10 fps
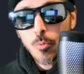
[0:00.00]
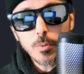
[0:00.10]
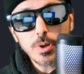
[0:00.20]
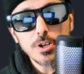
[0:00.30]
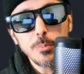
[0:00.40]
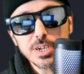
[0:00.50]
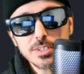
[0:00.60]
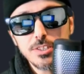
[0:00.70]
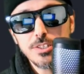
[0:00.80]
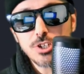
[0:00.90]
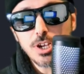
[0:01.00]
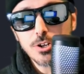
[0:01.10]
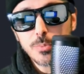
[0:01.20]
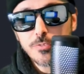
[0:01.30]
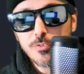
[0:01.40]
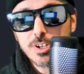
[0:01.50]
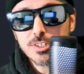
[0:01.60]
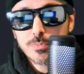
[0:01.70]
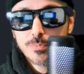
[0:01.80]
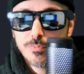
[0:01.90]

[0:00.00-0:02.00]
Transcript: Well, welcome back to the channel, my friends.